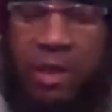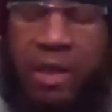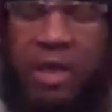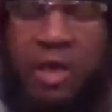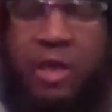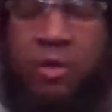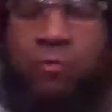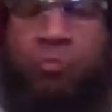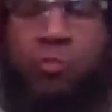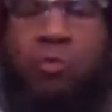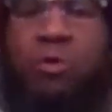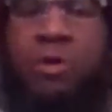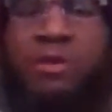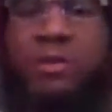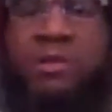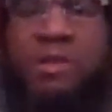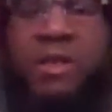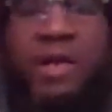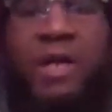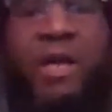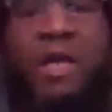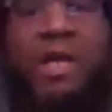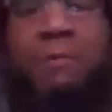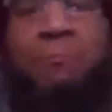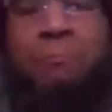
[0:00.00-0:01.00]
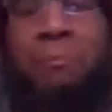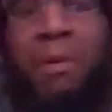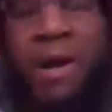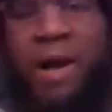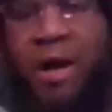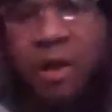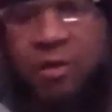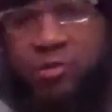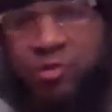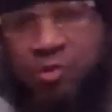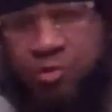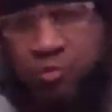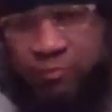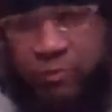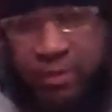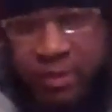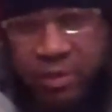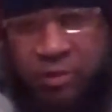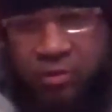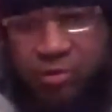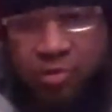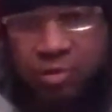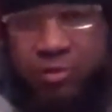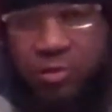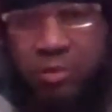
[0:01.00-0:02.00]
and what a boxer
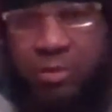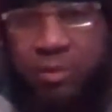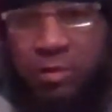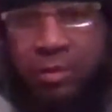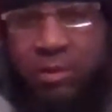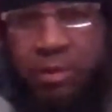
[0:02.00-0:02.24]
is.